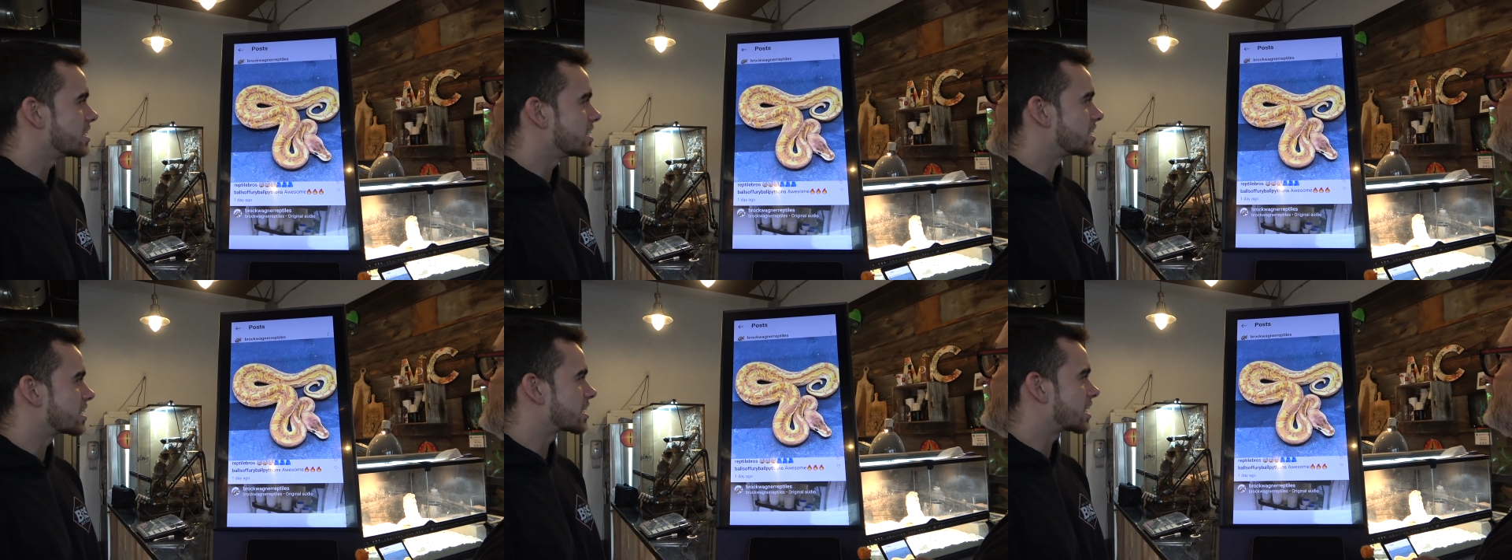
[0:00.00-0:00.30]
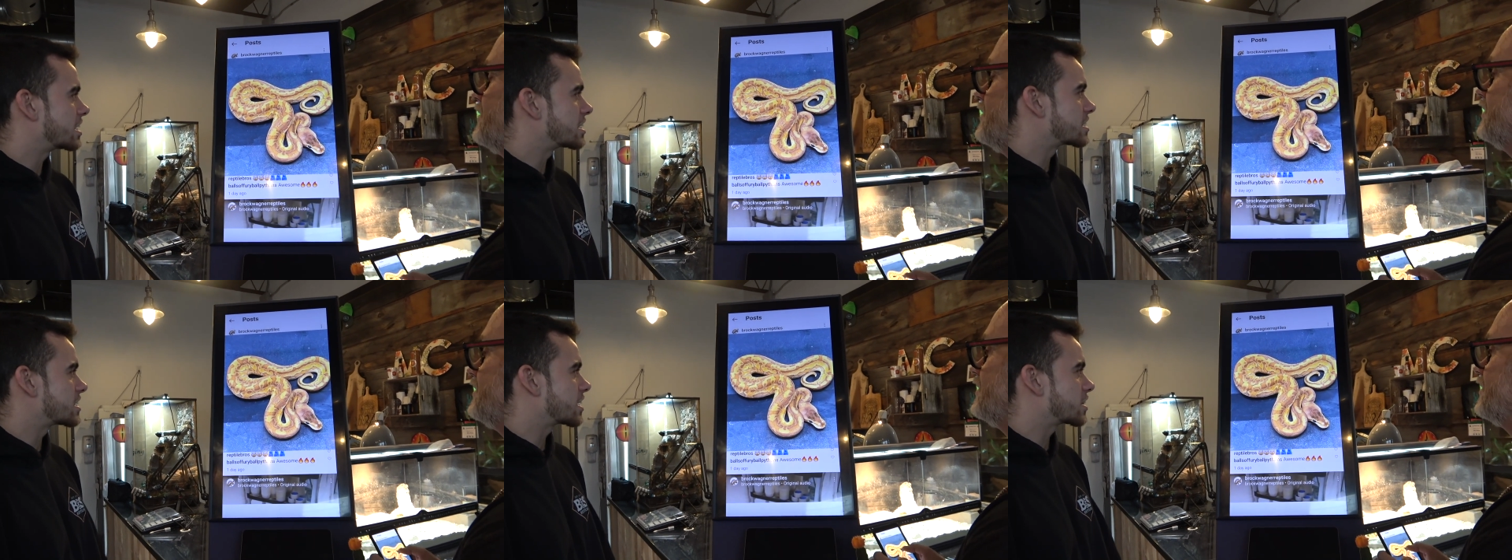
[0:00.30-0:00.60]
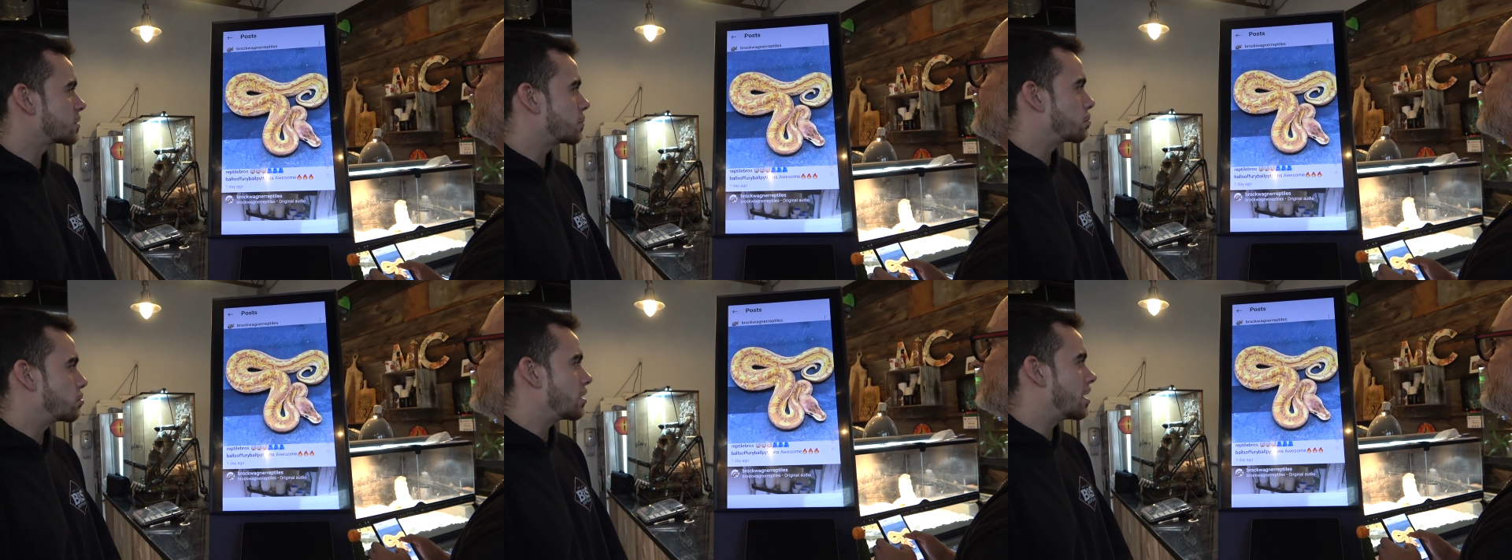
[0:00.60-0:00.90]
Like I just like the
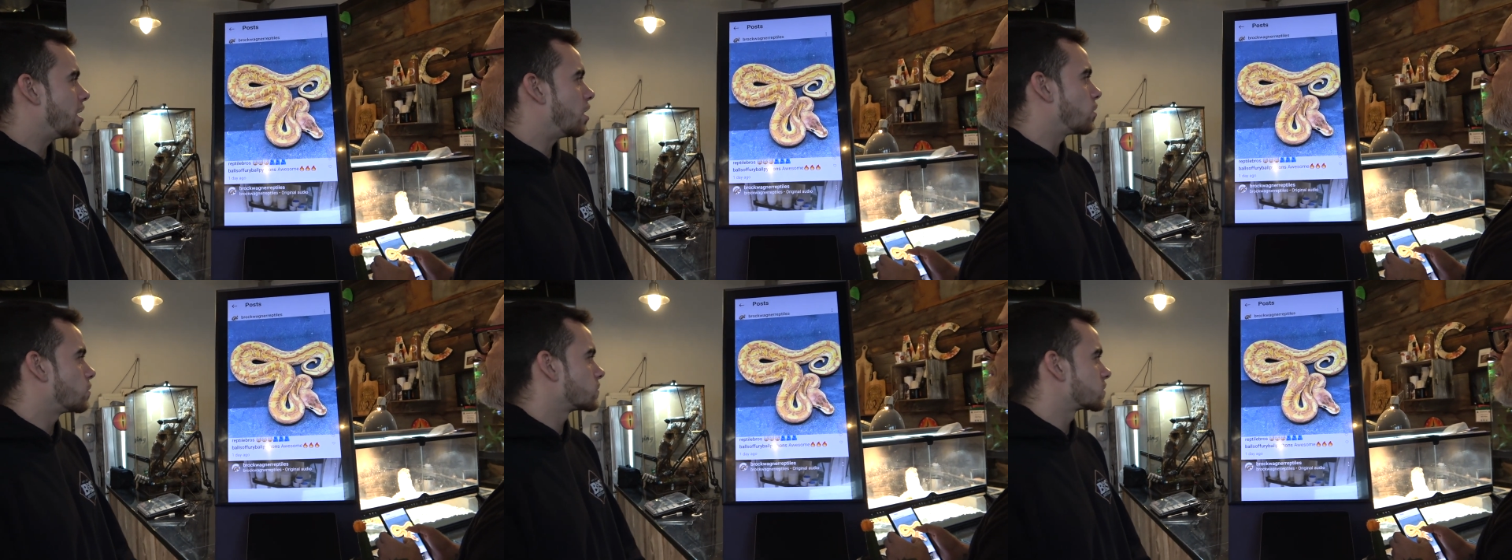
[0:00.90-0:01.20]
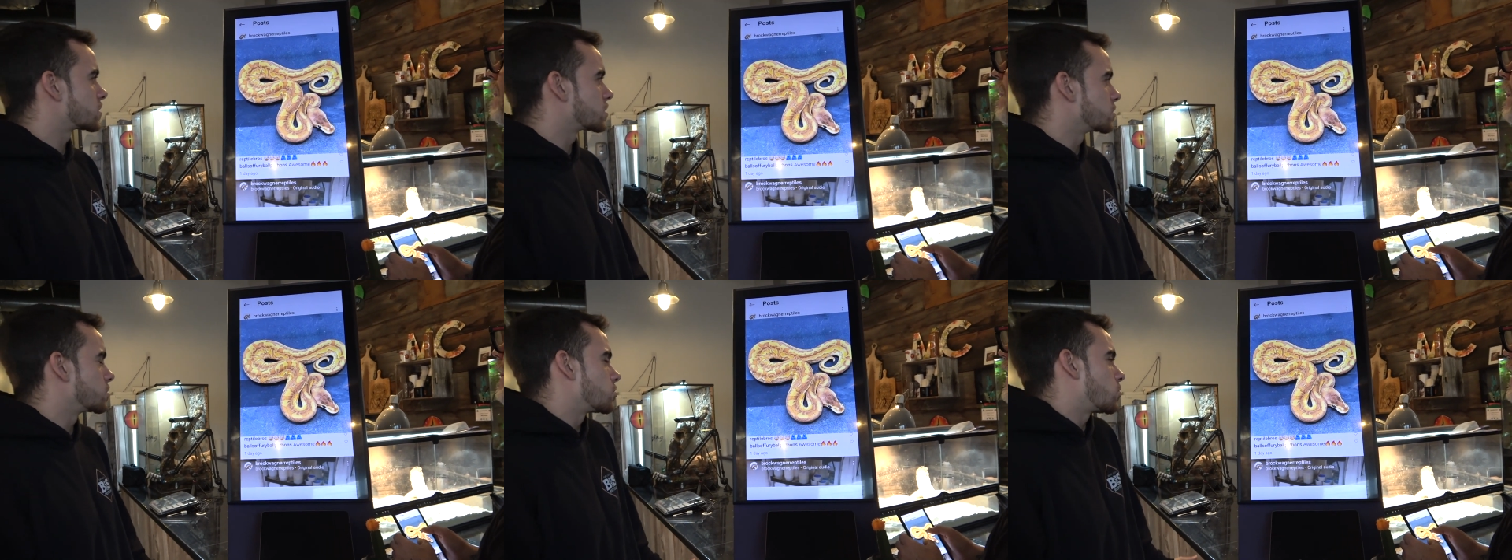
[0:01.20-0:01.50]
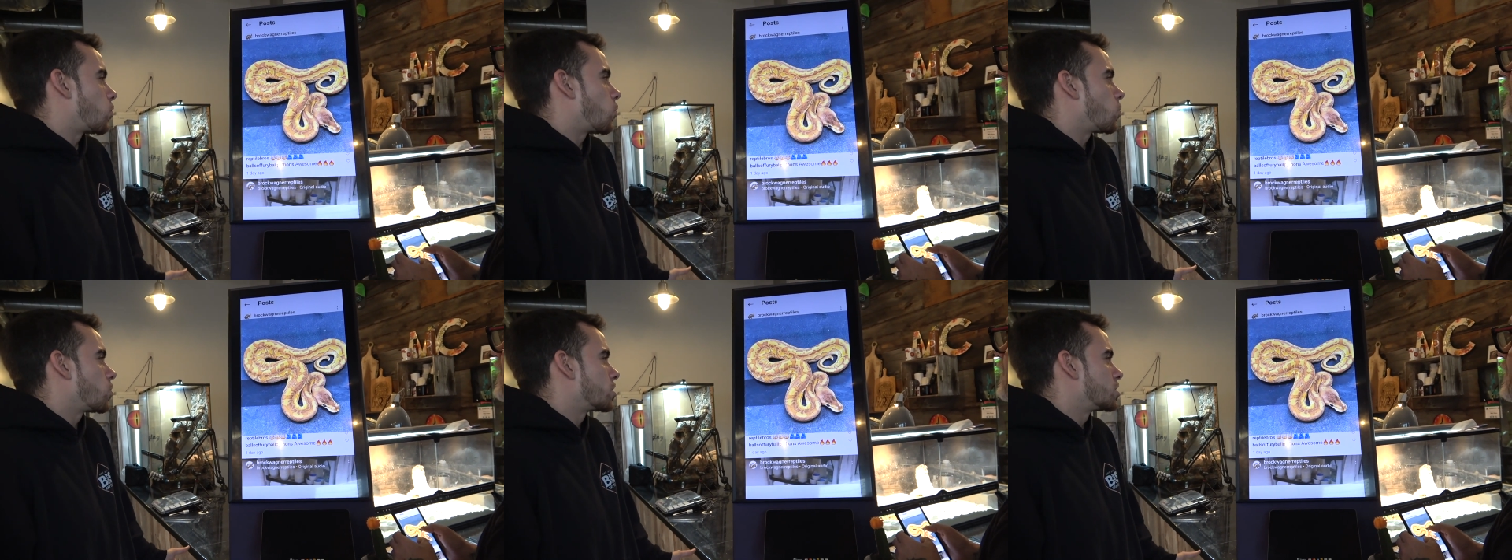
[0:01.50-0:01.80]
browns, the
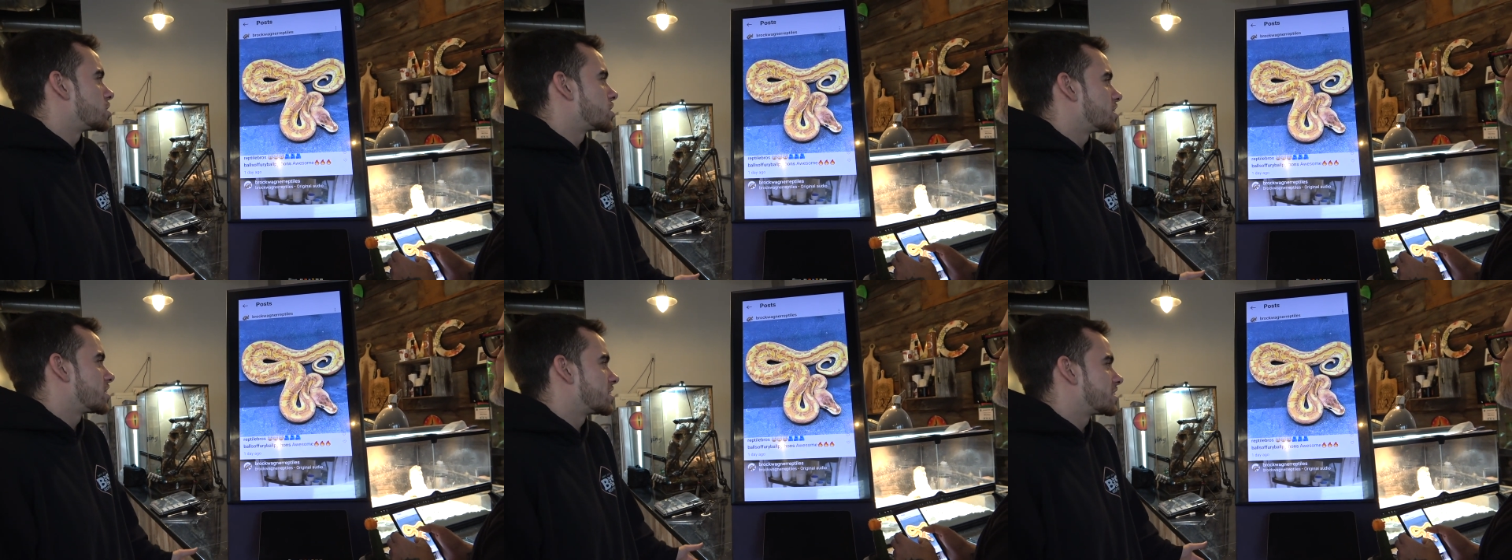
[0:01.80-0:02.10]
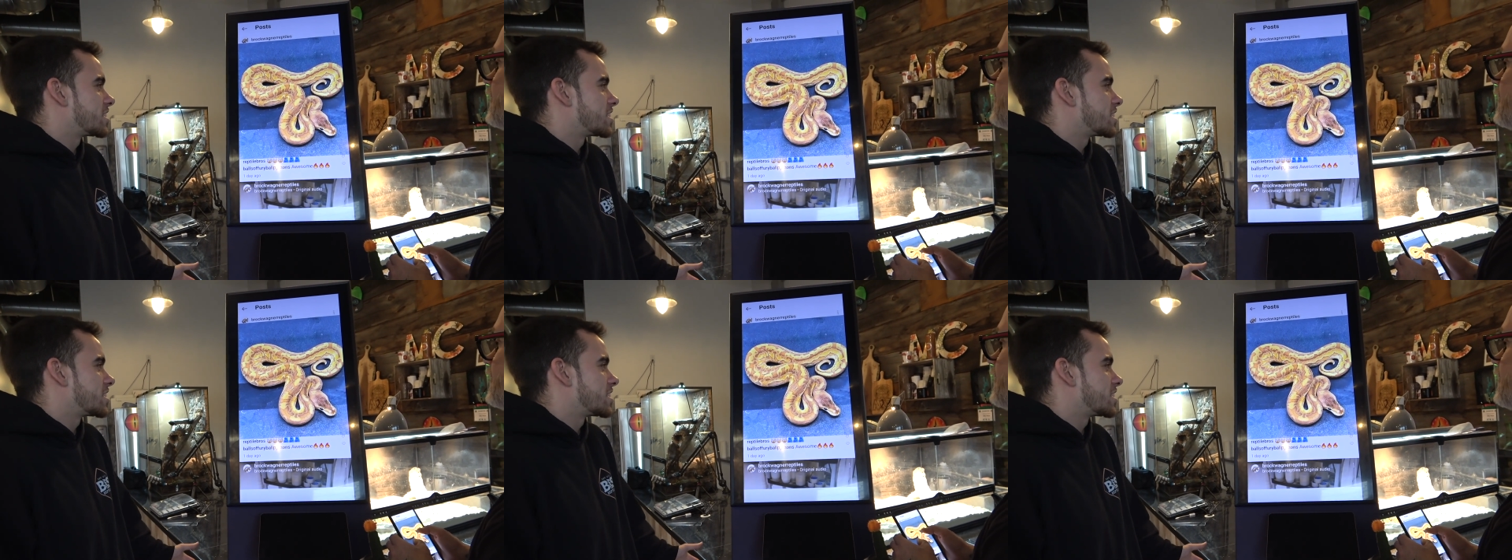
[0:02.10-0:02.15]
oranges,